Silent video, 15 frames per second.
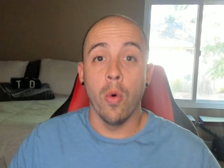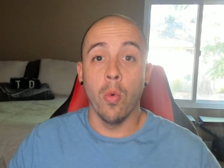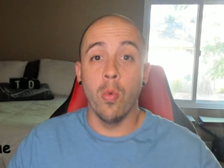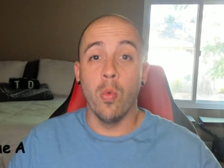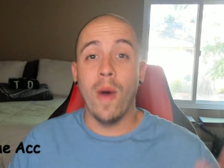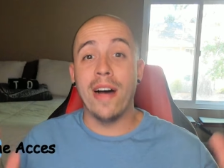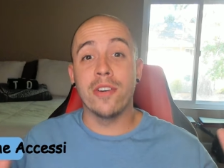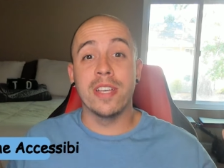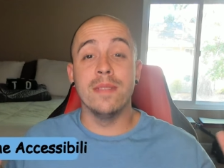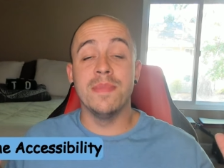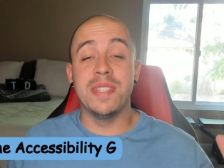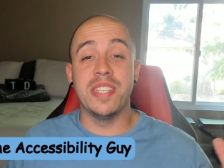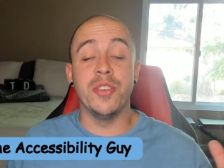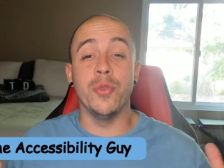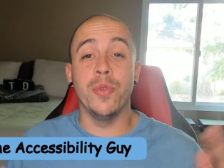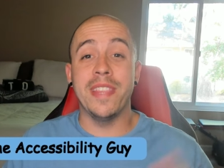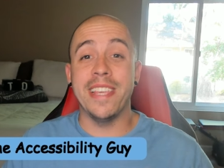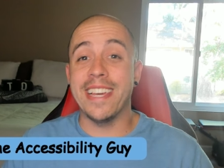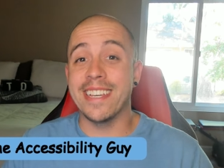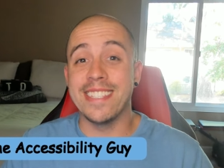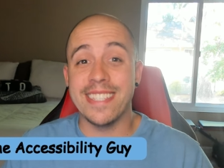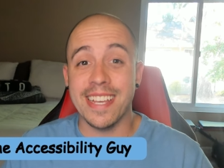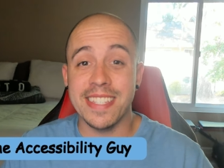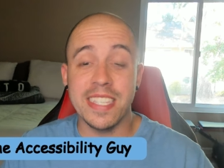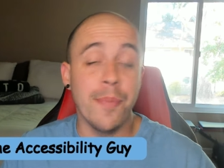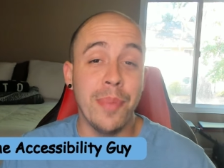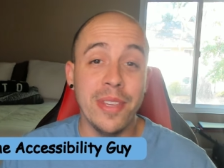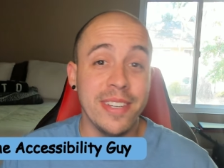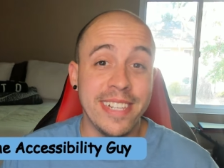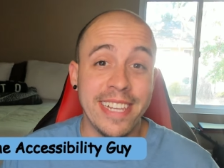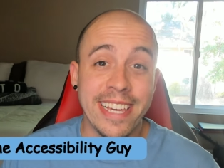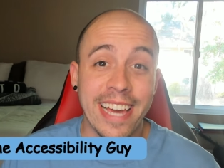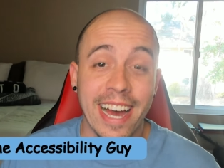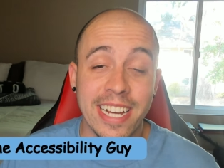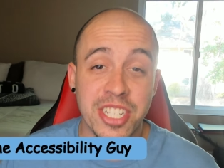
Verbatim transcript: Welcome to the Accessibility Guy